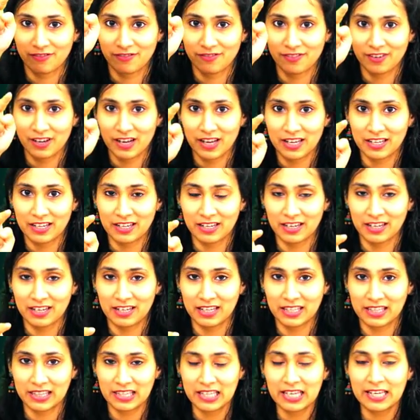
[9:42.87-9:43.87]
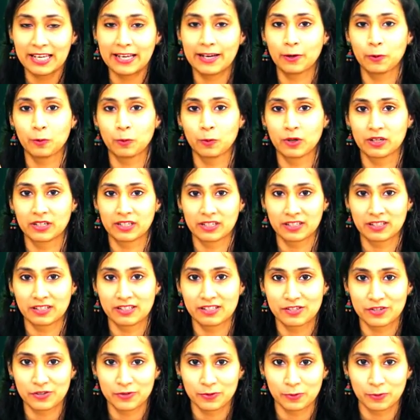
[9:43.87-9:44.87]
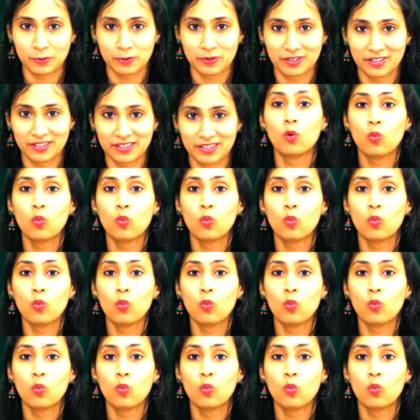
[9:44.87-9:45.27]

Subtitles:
finally the vertical stroke.